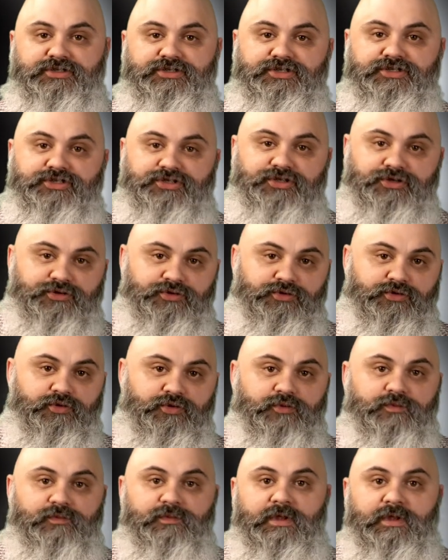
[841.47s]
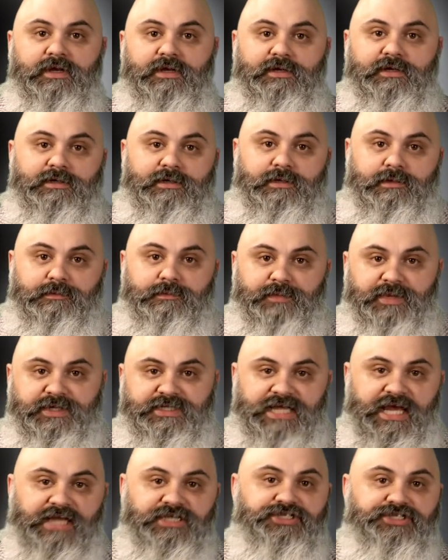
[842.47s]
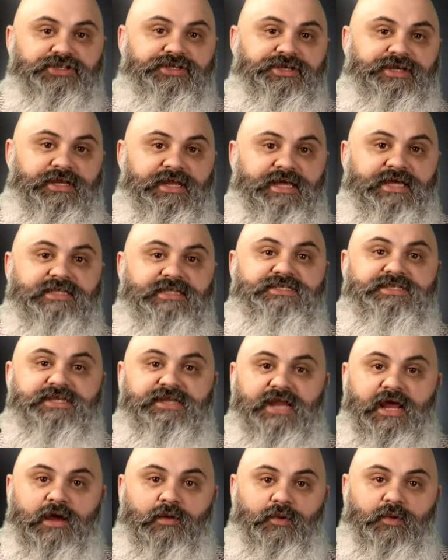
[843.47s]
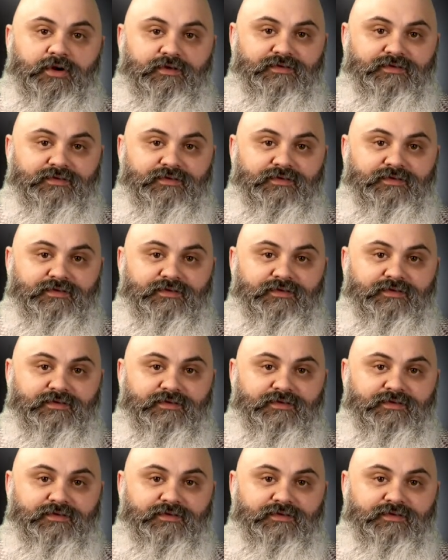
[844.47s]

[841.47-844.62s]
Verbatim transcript: do potentially enhance the network